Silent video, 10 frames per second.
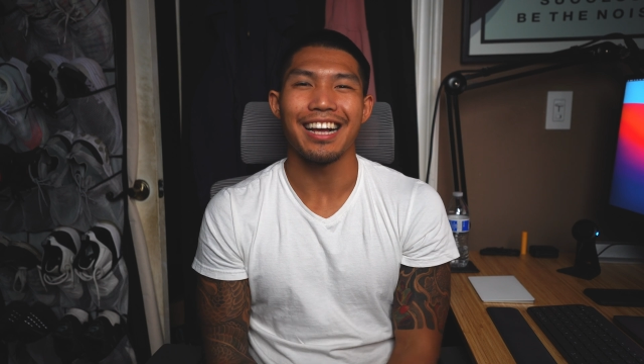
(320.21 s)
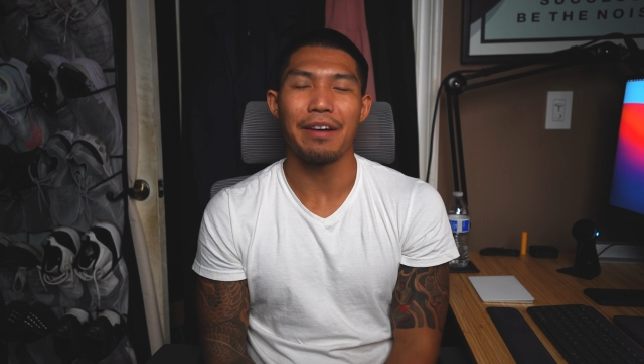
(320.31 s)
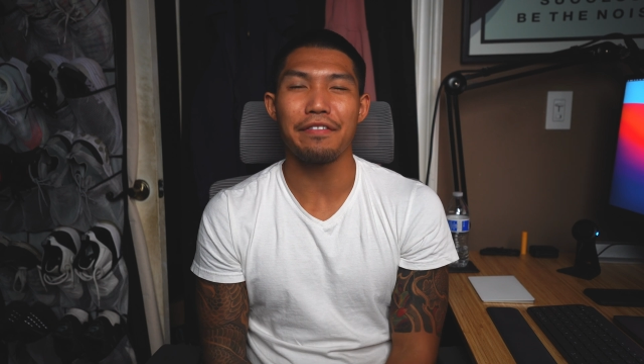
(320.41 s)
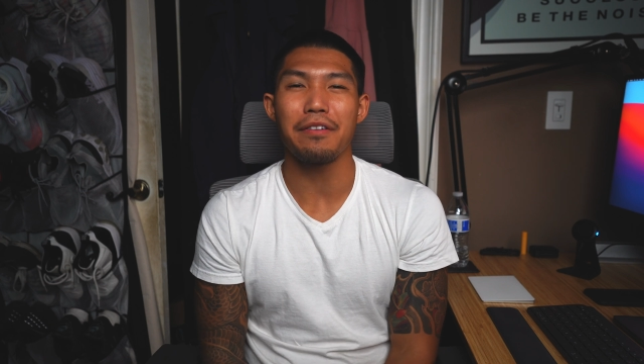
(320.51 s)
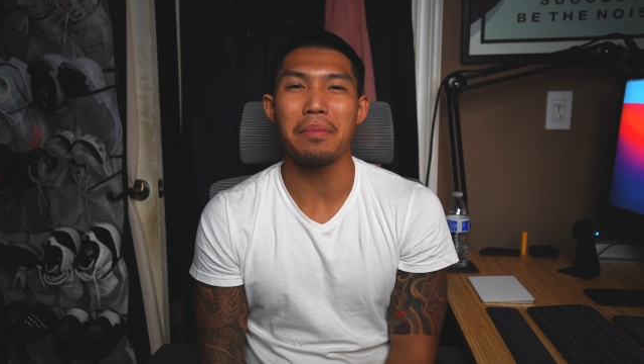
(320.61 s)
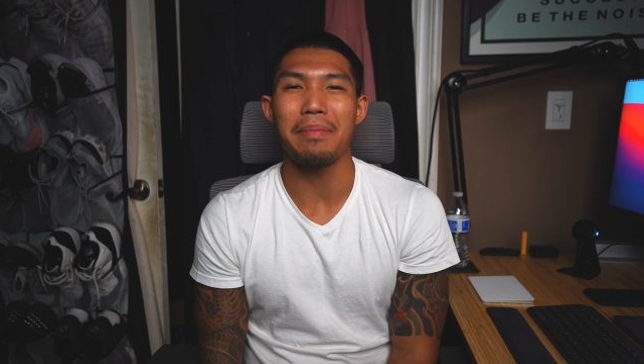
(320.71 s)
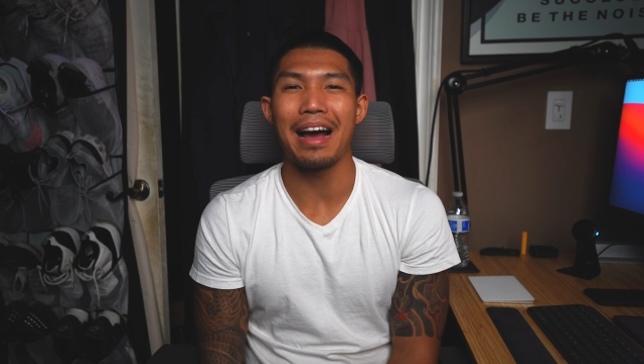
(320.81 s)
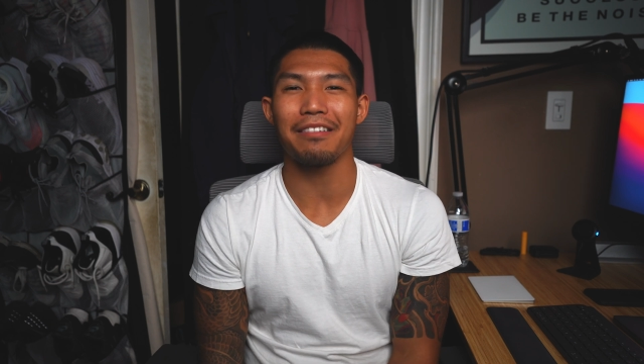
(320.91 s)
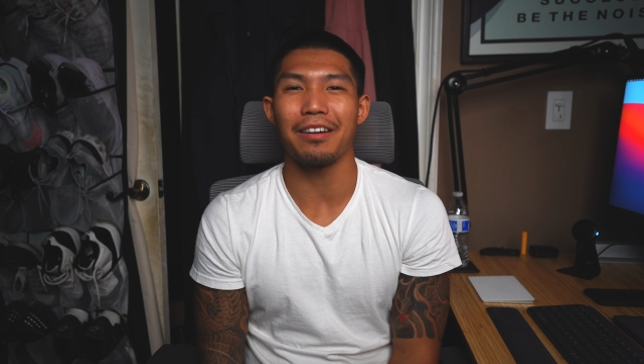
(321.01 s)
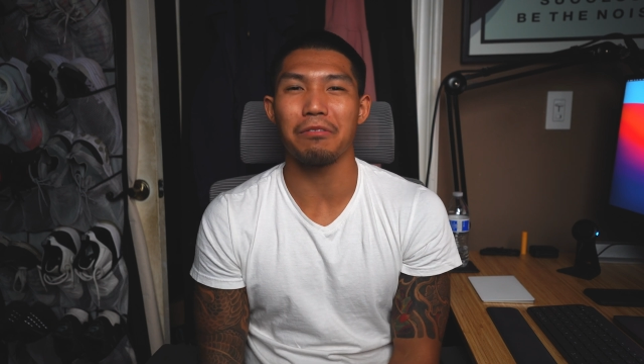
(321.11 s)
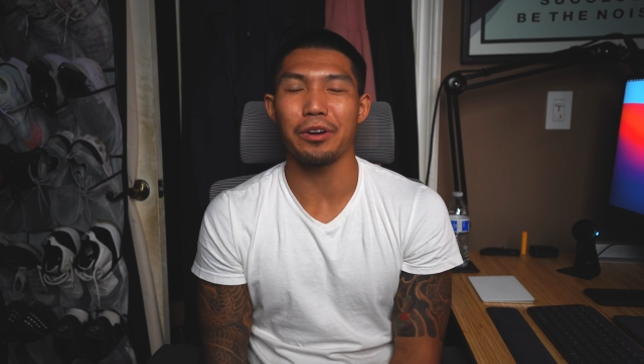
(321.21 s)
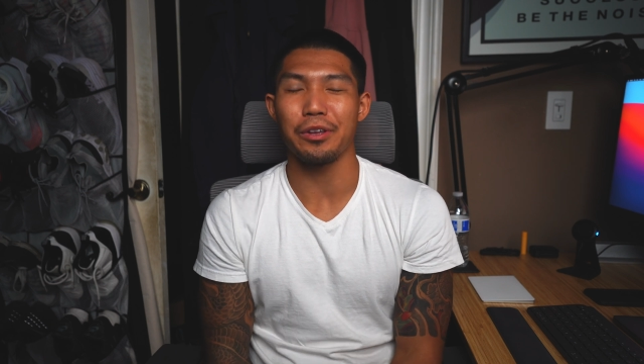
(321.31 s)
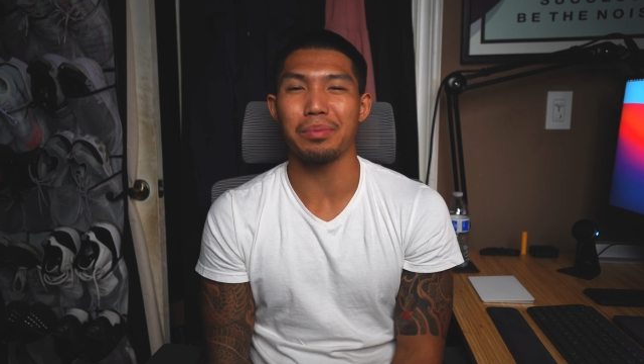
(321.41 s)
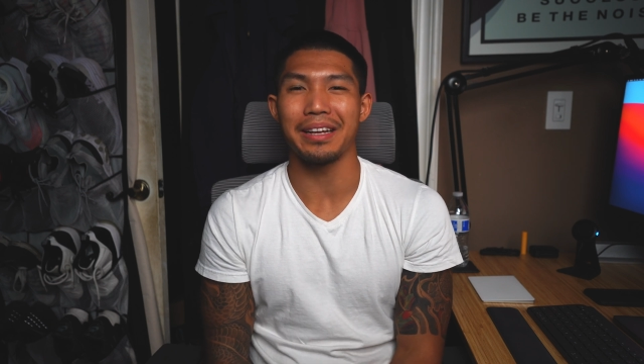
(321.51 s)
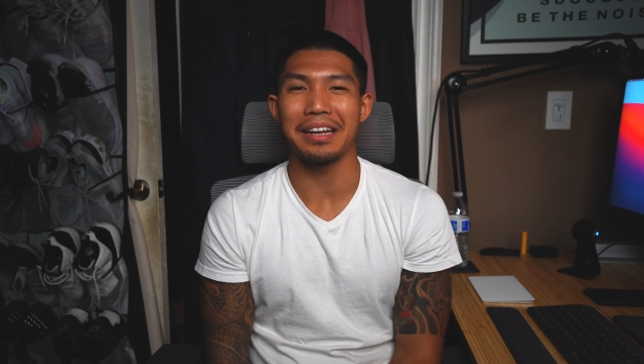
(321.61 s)
coming from a background where
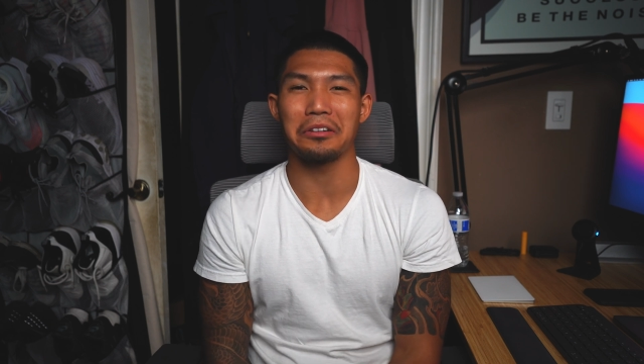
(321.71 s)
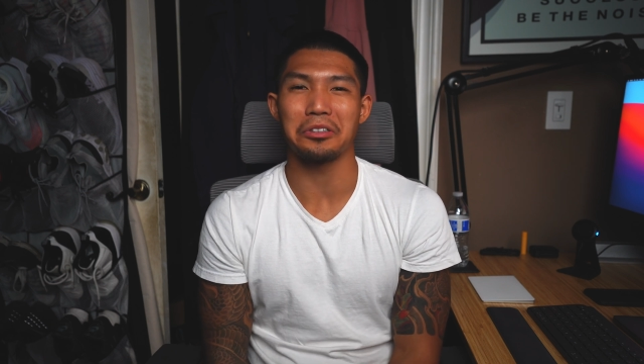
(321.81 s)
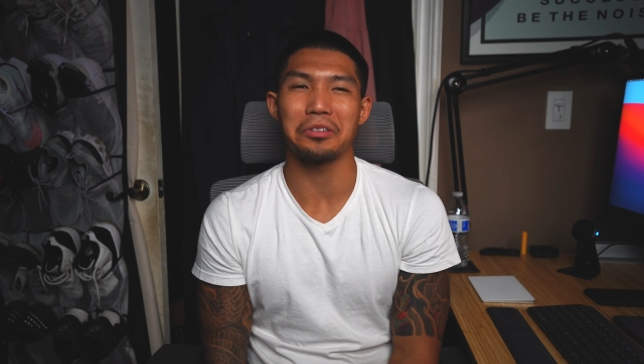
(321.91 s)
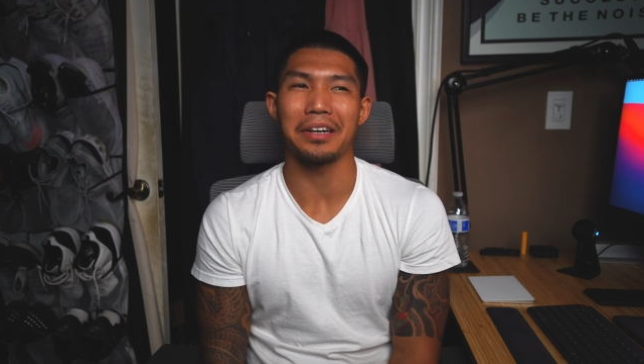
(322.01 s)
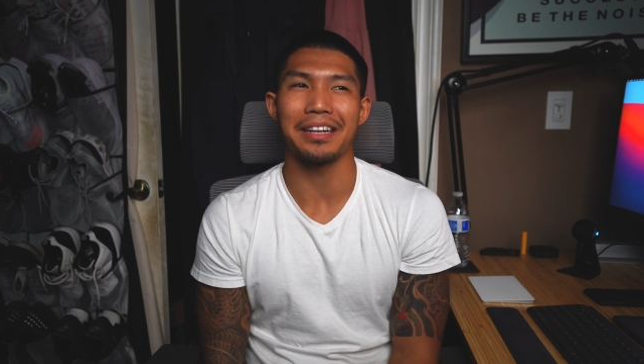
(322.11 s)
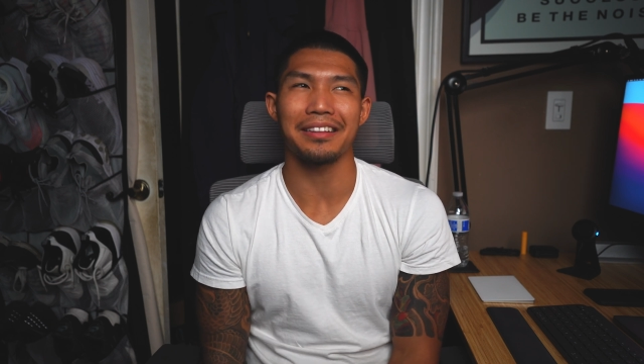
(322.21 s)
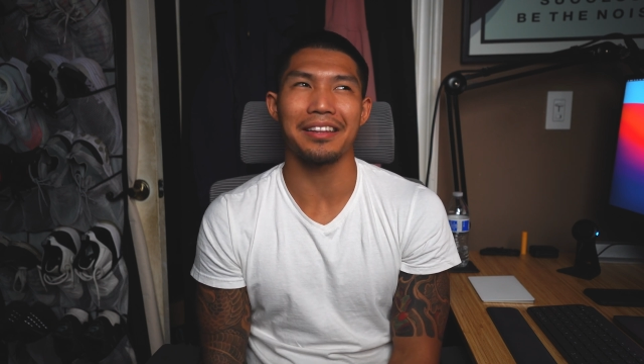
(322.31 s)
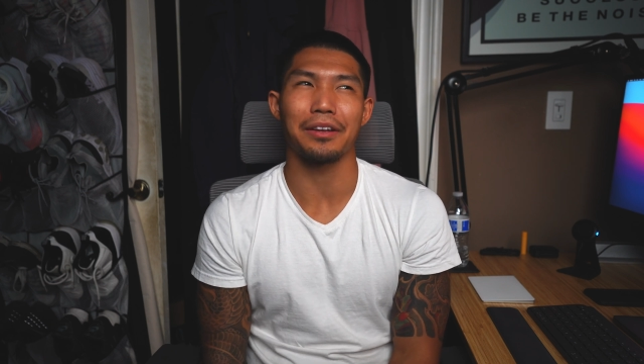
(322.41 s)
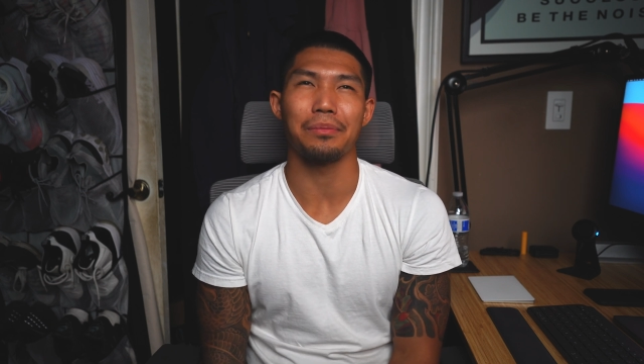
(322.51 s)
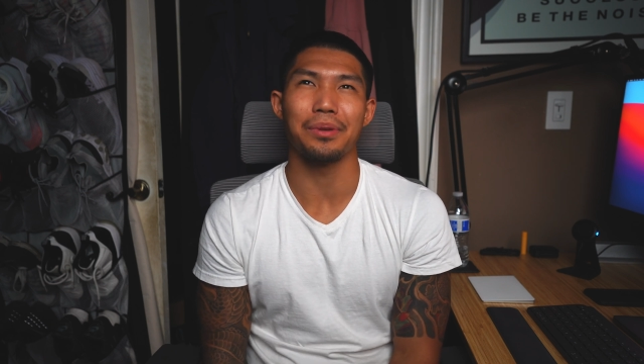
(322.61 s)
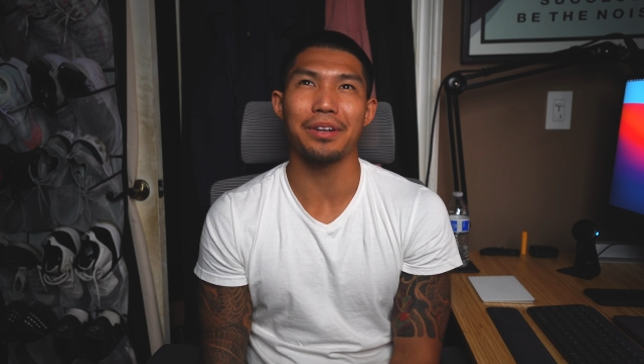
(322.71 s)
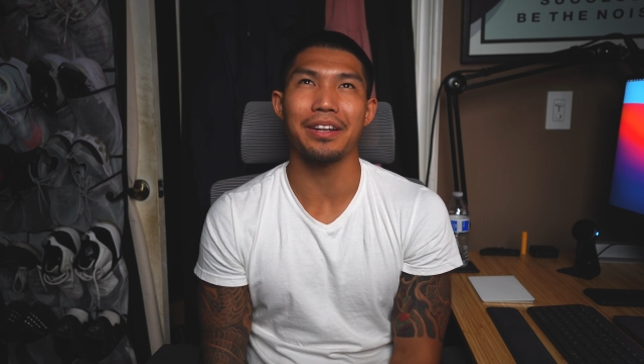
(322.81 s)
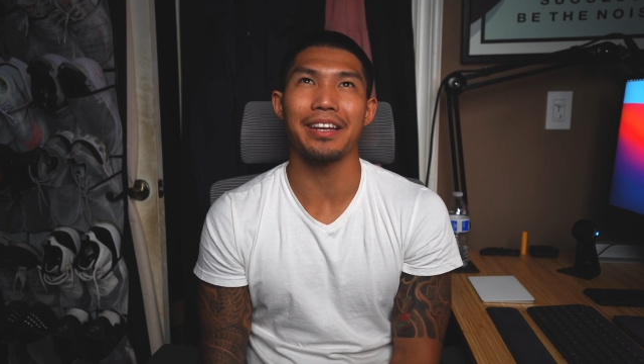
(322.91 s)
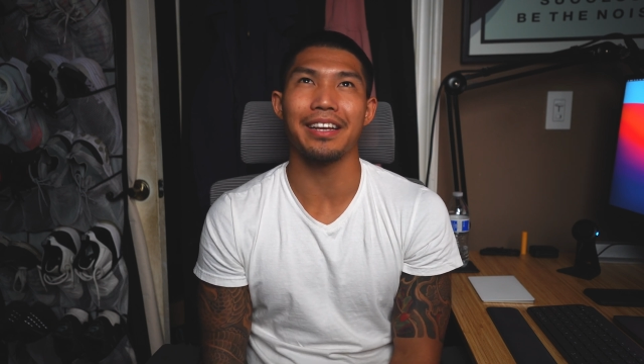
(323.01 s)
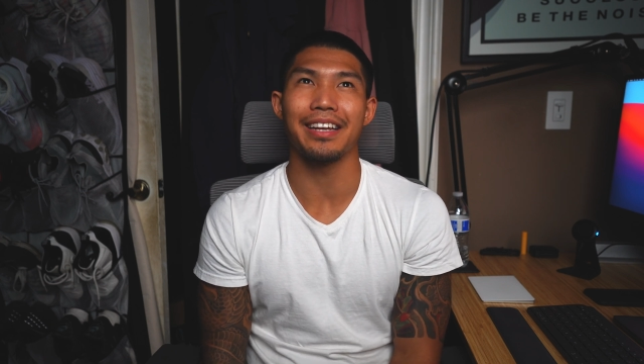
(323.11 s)
you play counter-strike the
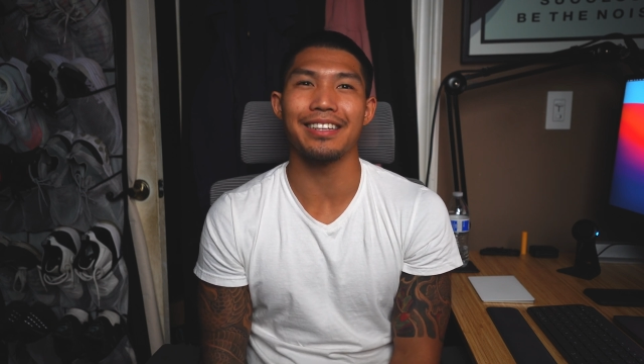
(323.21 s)
community